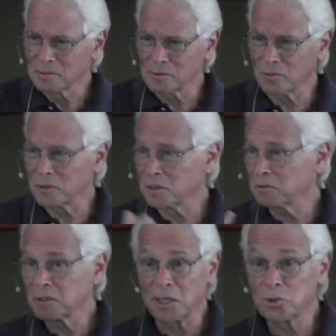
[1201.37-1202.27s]
Over
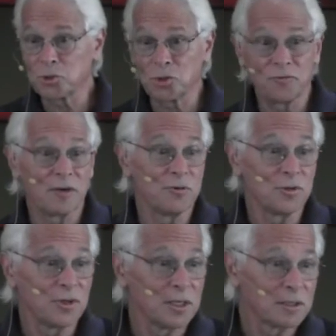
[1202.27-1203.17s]
here is I deserve
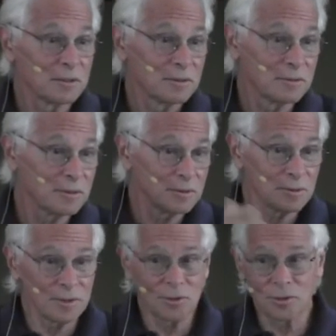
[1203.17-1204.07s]
everything, Right?
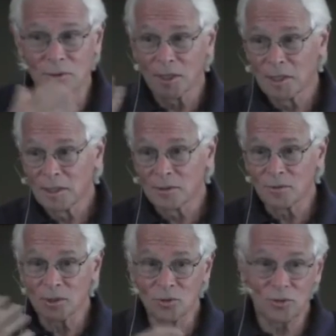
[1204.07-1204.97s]
So these are
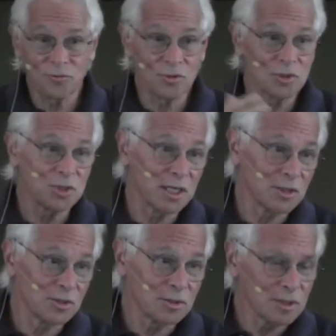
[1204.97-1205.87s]
two different
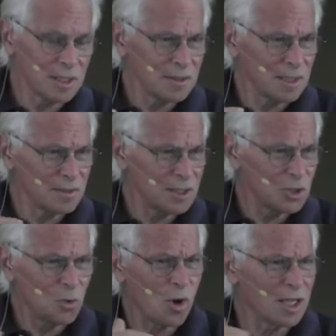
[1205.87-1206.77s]
stances. And then the
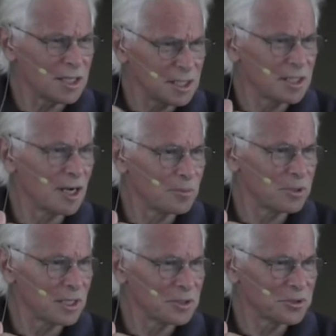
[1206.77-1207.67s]
equality
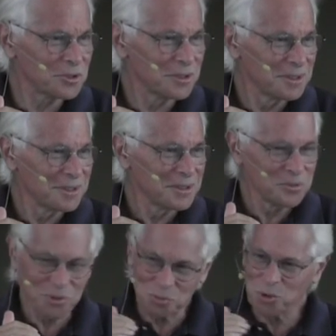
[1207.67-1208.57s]
complex,
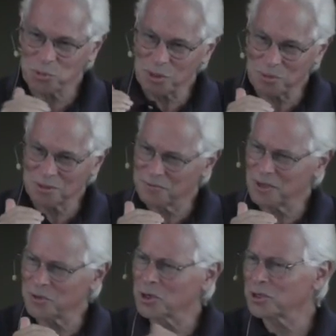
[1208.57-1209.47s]
which most people have
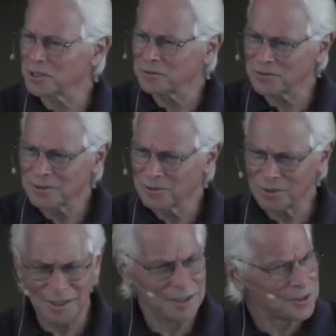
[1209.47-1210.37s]
never heard of.
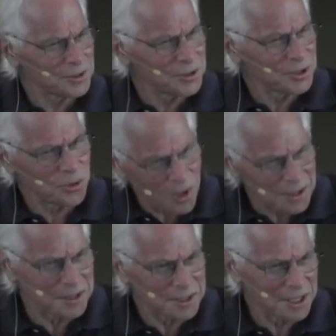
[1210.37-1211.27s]
What the hell is the
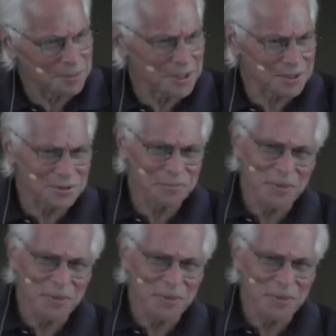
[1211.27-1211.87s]
equality complex?